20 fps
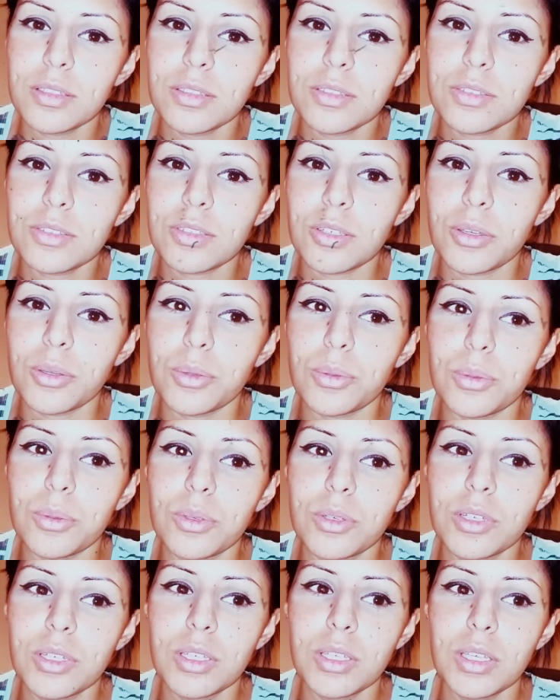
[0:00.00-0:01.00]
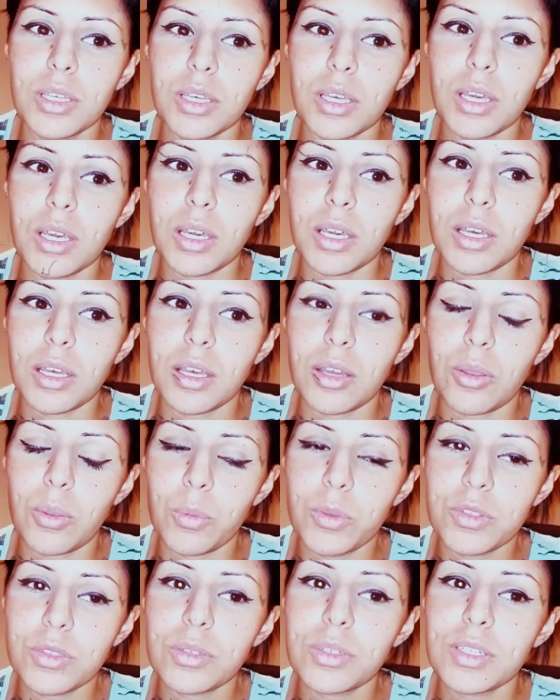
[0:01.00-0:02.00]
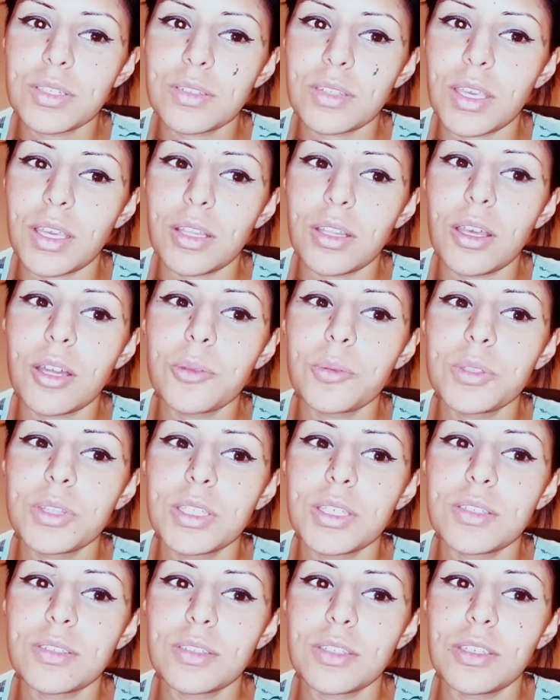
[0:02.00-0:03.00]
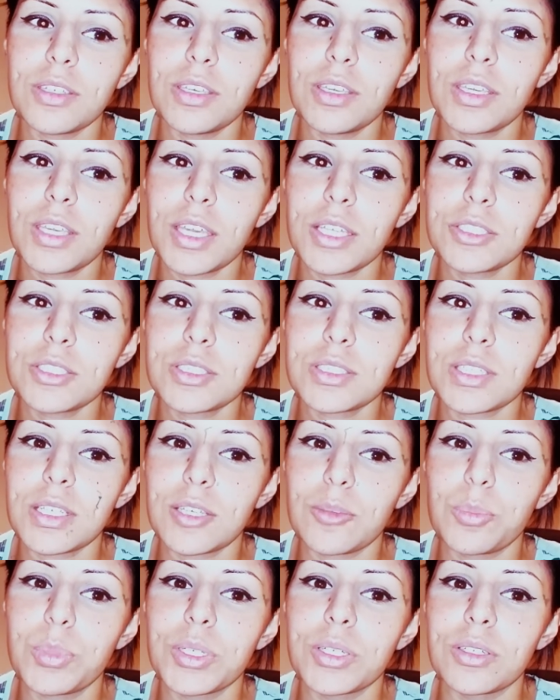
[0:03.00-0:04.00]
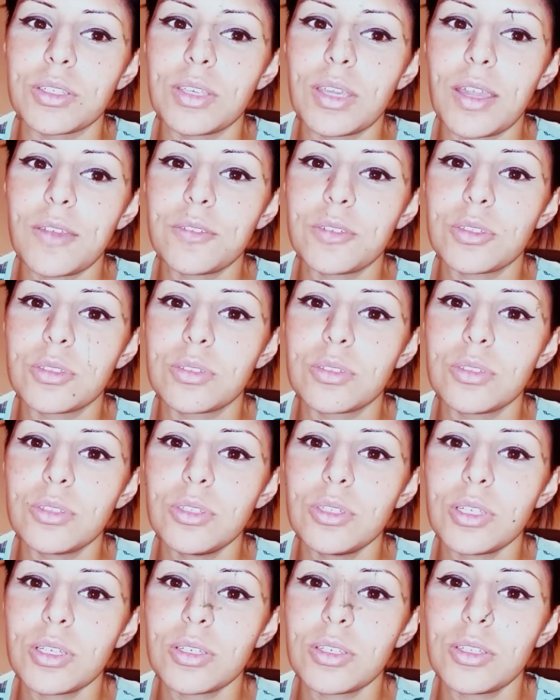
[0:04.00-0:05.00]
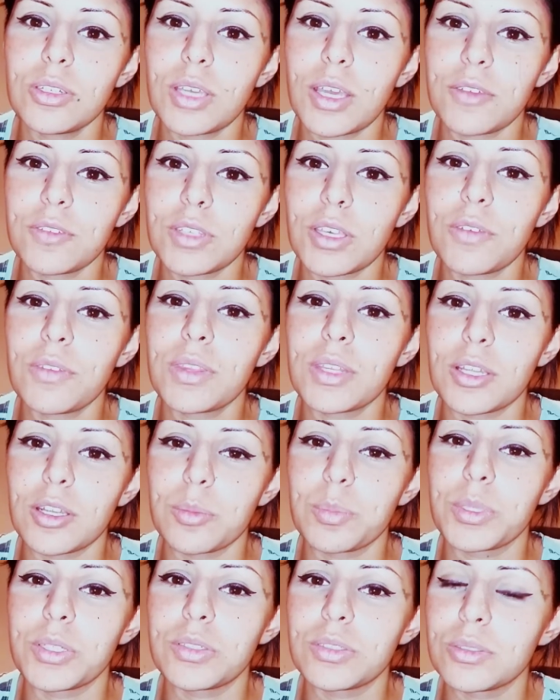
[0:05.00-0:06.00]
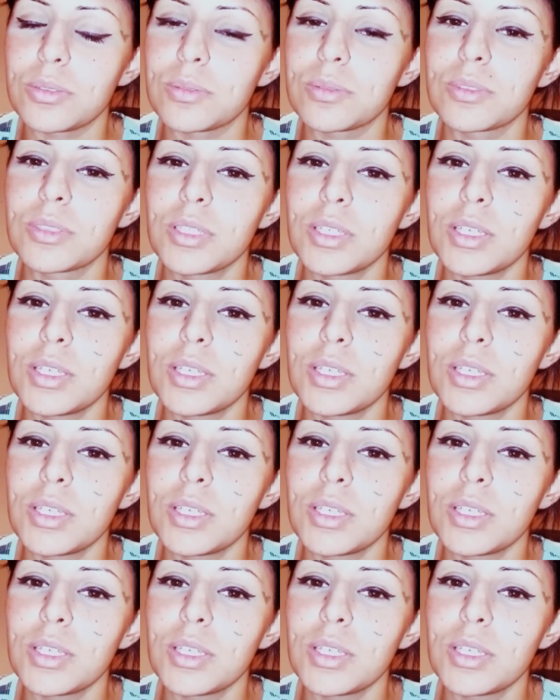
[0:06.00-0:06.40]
So I was going to say, along with this, you can't just take a pill. You have to, you have to have therapy too.